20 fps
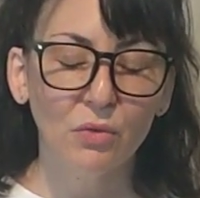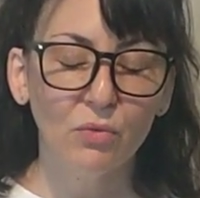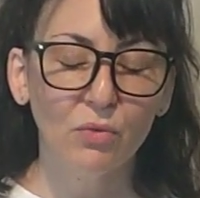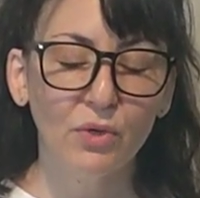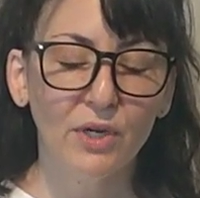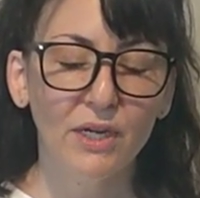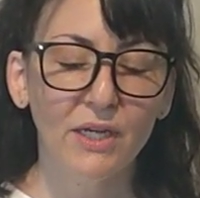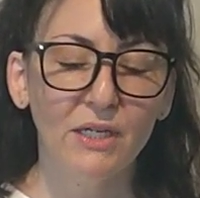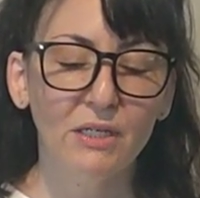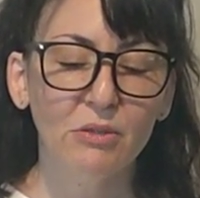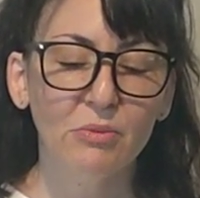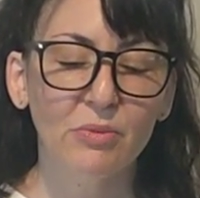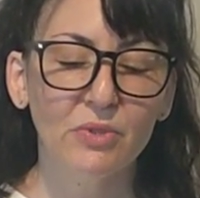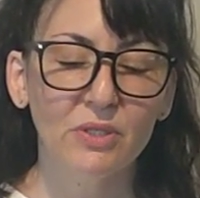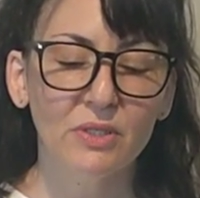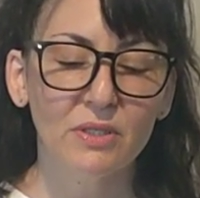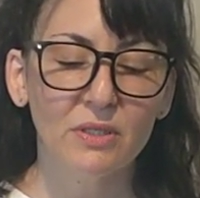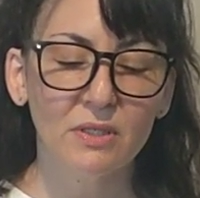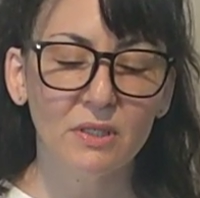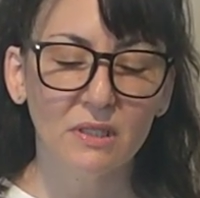
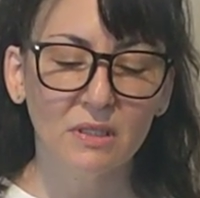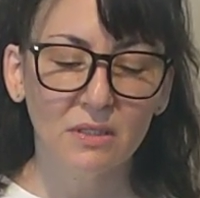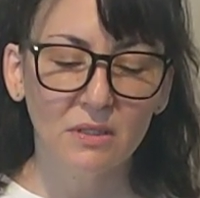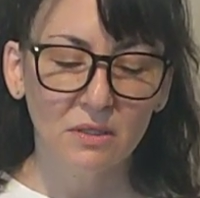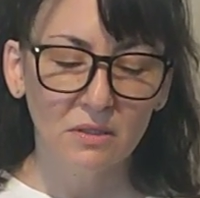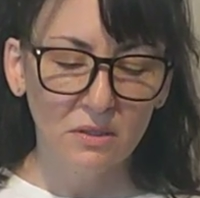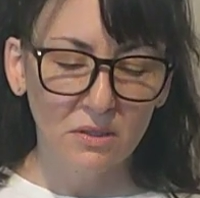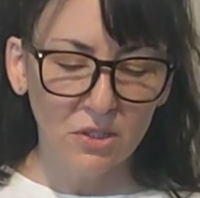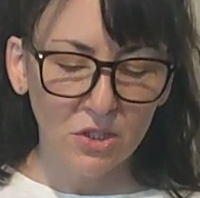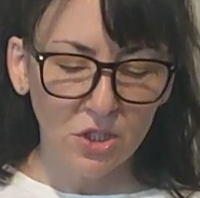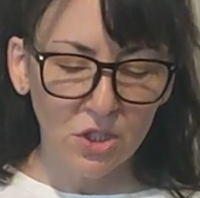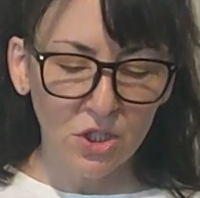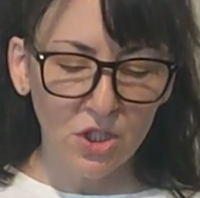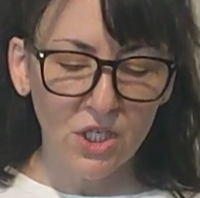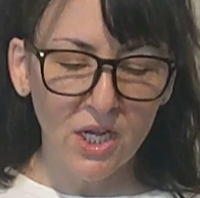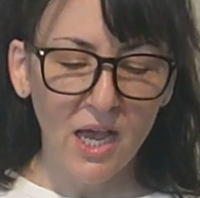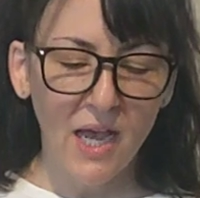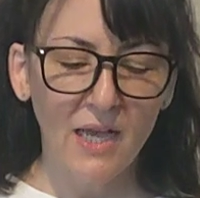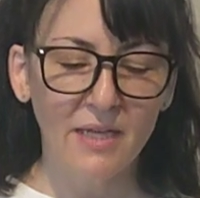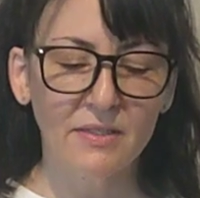ribs,
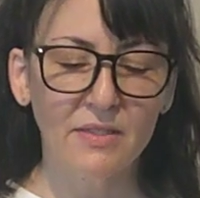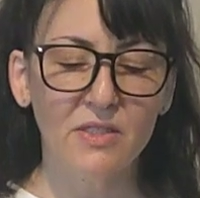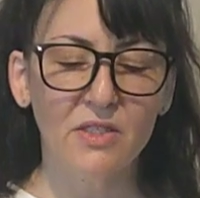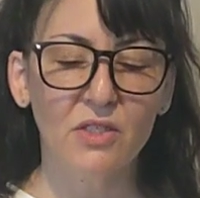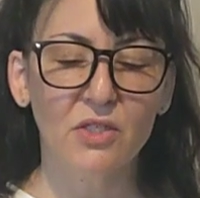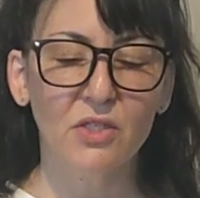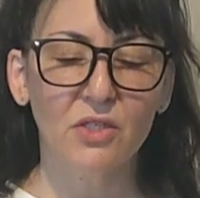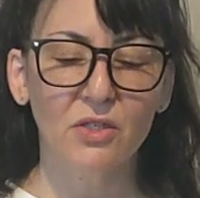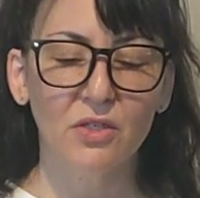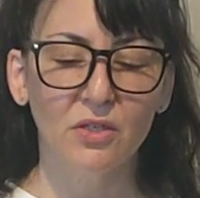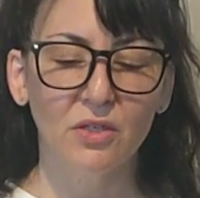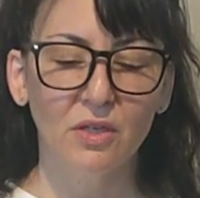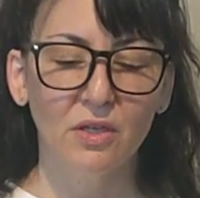chest,